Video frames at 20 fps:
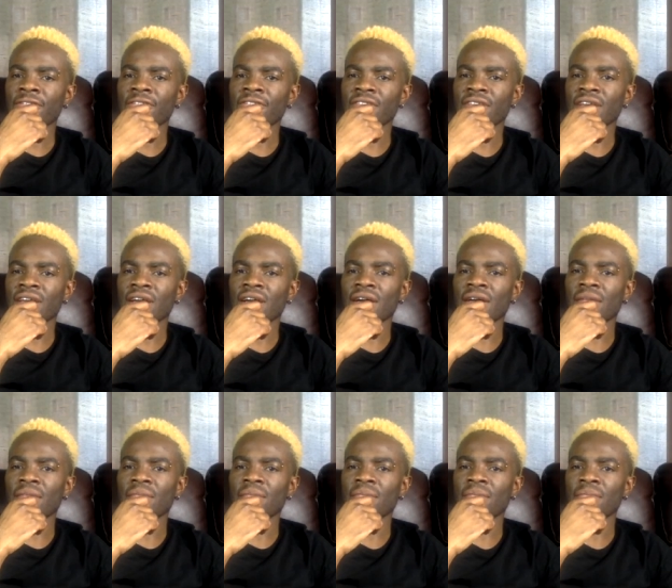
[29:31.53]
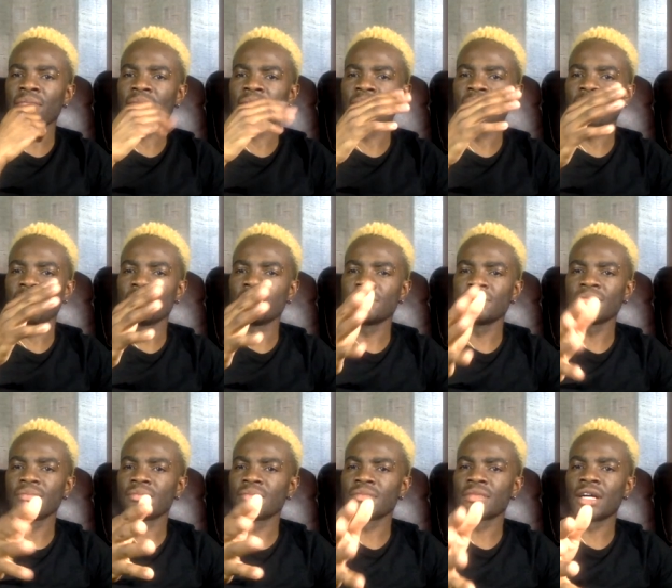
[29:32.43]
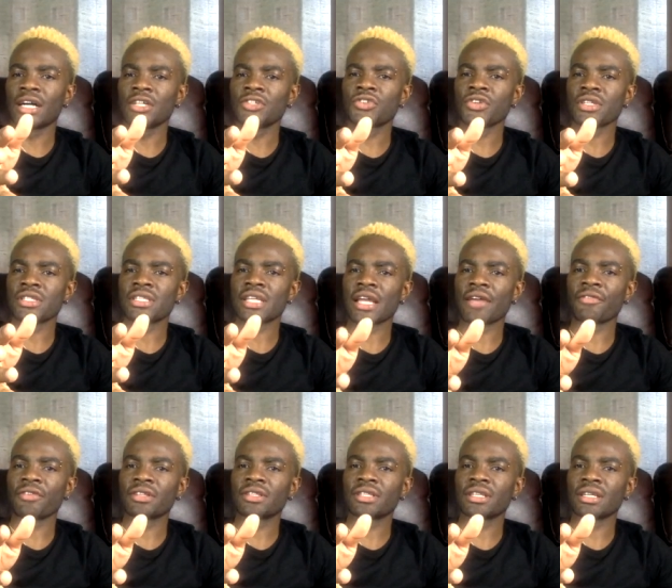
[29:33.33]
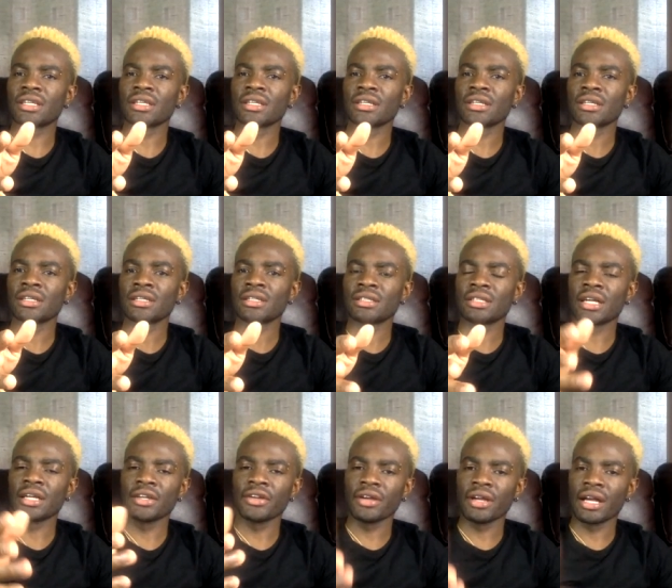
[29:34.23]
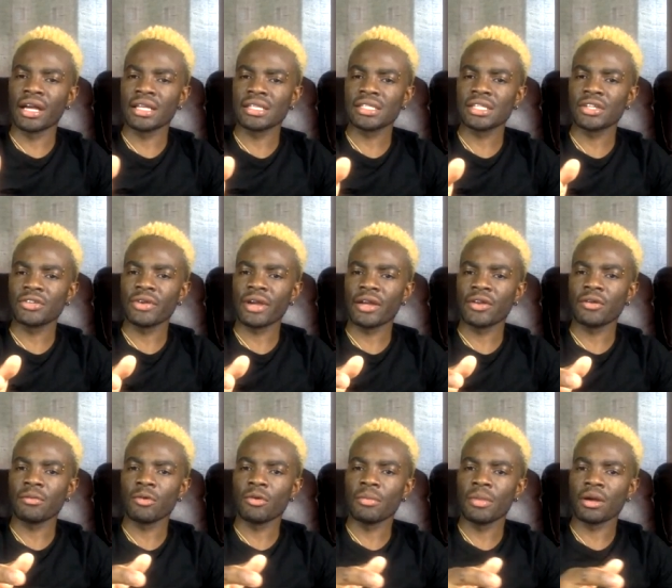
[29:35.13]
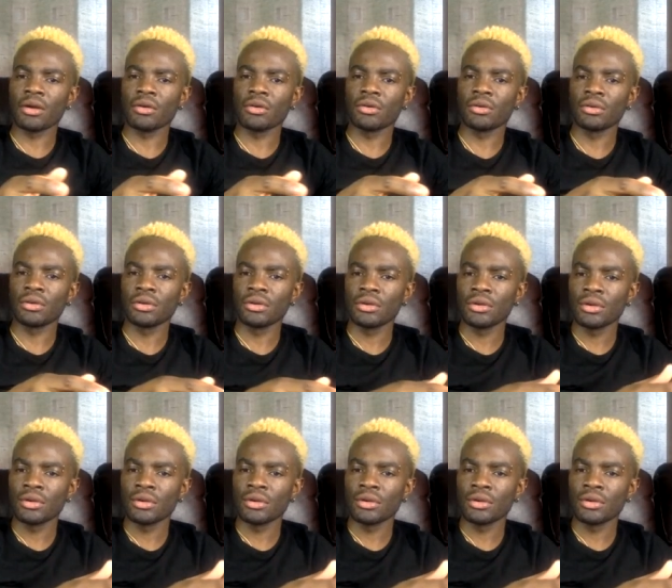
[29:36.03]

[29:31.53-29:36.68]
to um, address everything that you're asking right now. But me go